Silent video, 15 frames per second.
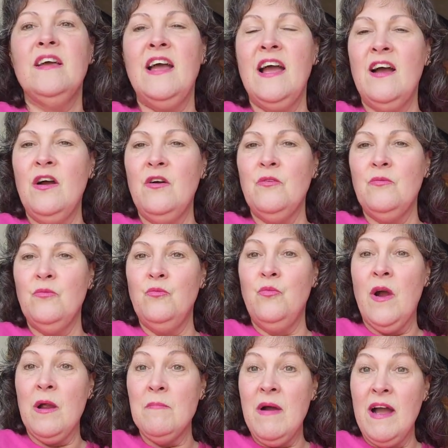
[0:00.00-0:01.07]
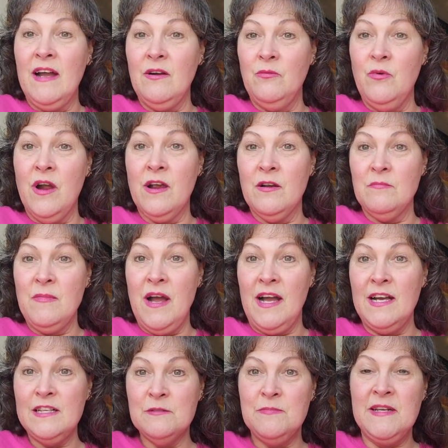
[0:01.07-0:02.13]
uh, where my where my
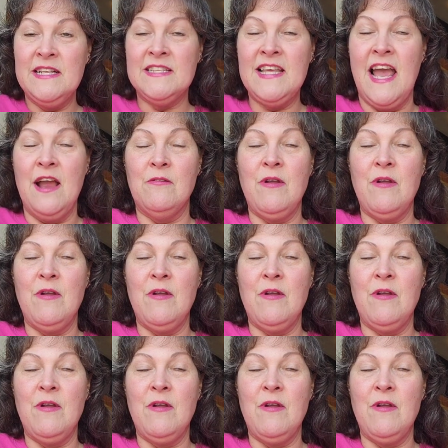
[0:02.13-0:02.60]
husband is at